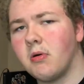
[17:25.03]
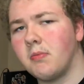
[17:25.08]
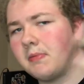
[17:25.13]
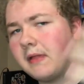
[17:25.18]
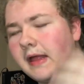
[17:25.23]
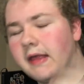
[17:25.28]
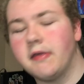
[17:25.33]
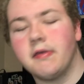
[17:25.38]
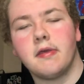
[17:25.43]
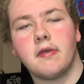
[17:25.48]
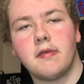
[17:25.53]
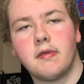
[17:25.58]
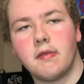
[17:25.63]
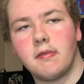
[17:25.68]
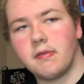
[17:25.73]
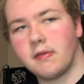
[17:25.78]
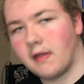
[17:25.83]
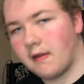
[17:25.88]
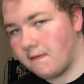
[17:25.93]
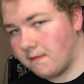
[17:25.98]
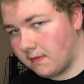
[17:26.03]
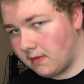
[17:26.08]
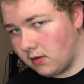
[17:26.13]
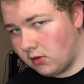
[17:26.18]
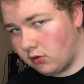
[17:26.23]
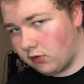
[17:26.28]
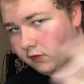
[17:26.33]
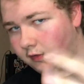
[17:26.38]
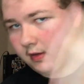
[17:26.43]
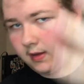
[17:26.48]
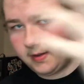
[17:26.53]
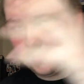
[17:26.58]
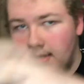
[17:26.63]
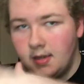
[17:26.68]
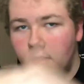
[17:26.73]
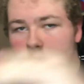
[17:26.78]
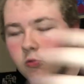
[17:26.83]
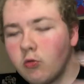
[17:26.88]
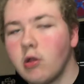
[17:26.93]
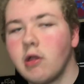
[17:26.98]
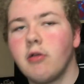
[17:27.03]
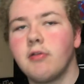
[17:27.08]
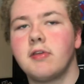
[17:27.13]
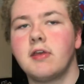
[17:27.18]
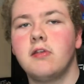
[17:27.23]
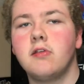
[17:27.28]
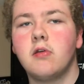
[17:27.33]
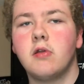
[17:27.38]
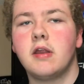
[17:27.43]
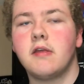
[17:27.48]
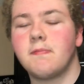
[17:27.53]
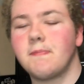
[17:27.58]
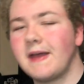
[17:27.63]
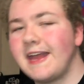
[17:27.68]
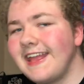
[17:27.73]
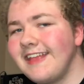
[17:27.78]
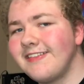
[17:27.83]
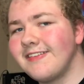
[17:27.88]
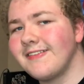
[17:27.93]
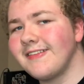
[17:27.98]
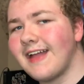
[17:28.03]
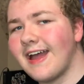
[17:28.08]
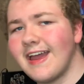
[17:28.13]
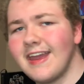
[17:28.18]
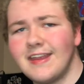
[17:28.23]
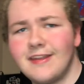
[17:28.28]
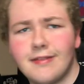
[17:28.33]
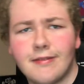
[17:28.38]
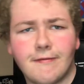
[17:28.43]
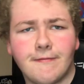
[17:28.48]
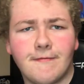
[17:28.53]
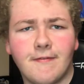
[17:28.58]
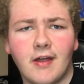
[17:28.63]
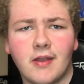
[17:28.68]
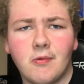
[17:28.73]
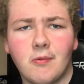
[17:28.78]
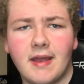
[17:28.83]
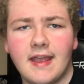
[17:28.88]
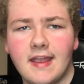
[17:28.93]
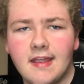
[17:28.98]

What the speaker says: places and stuff and just like royalty duties. But it's not in the fun way.